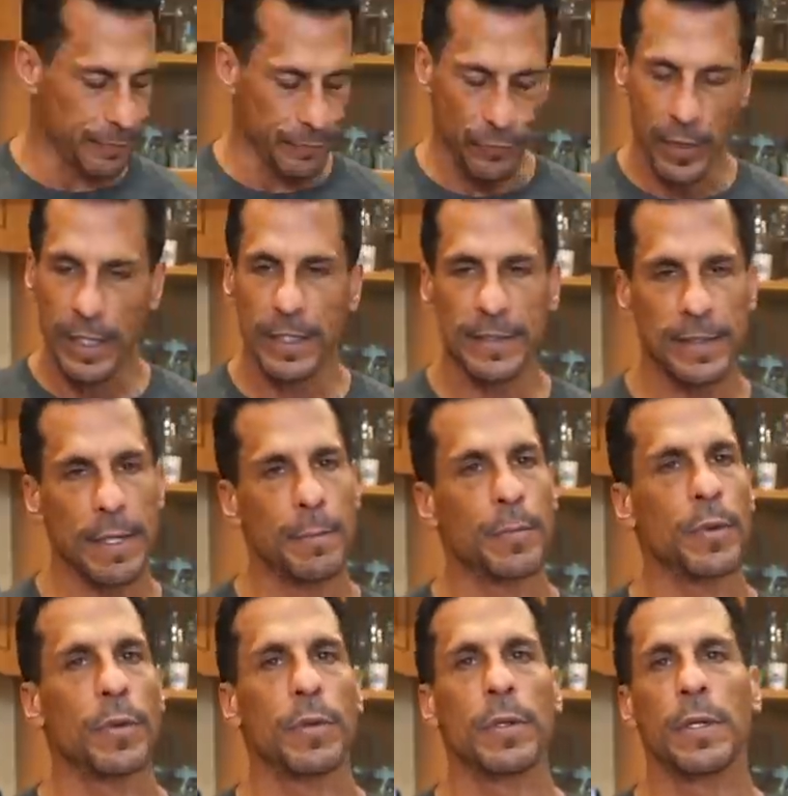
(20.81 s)
Really
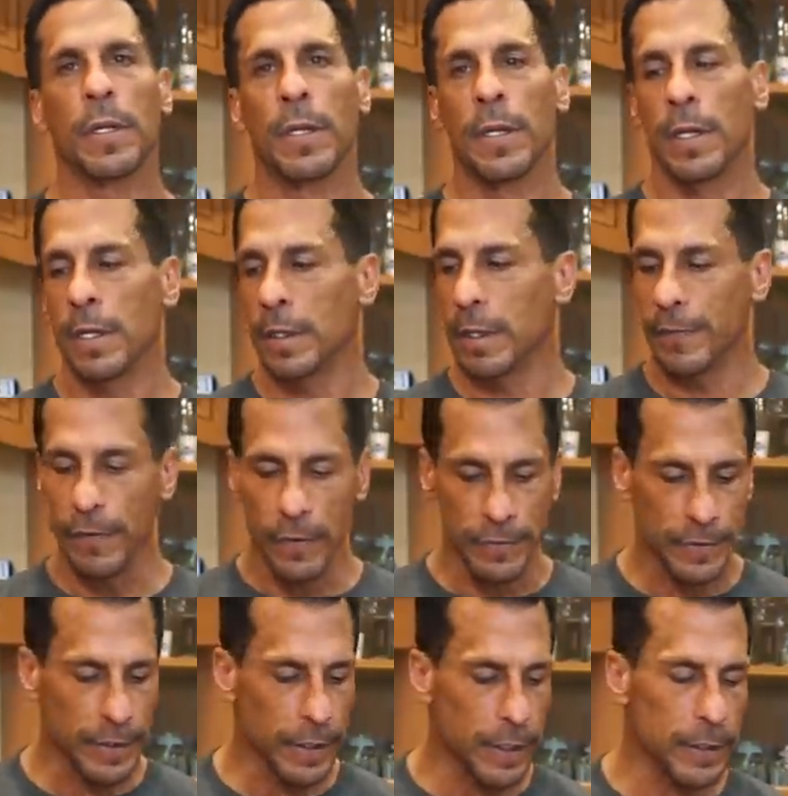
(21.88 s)
simple. The
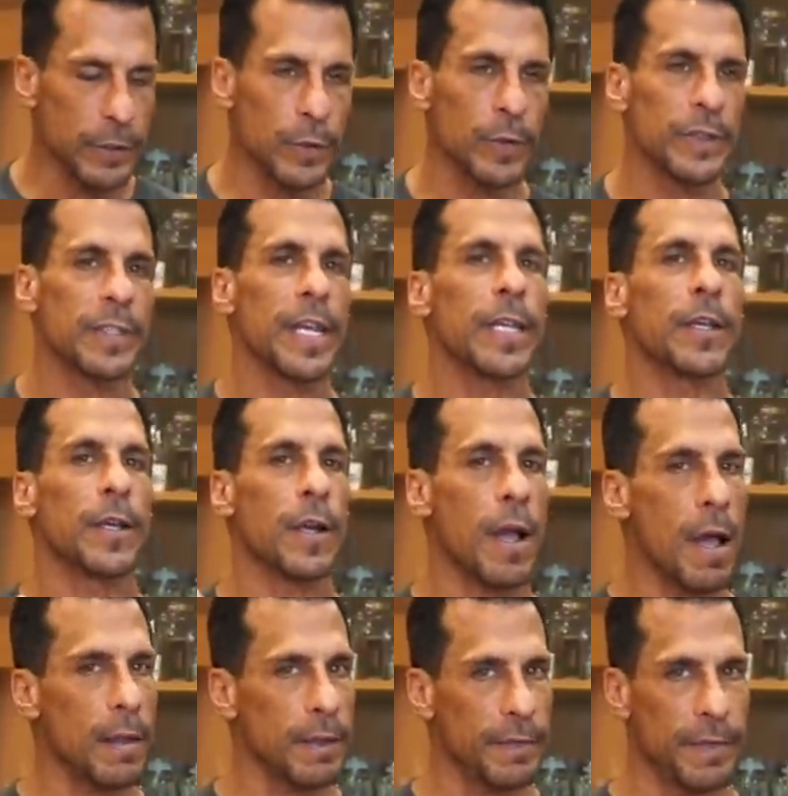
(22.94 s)
first thing you're gonna do is take your
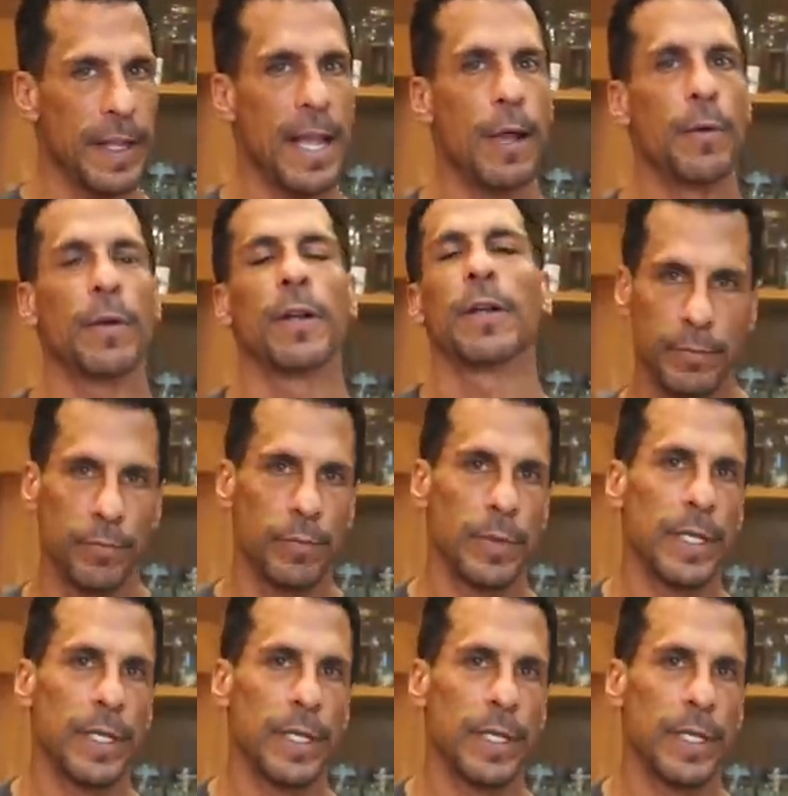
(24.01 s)
cauliflower,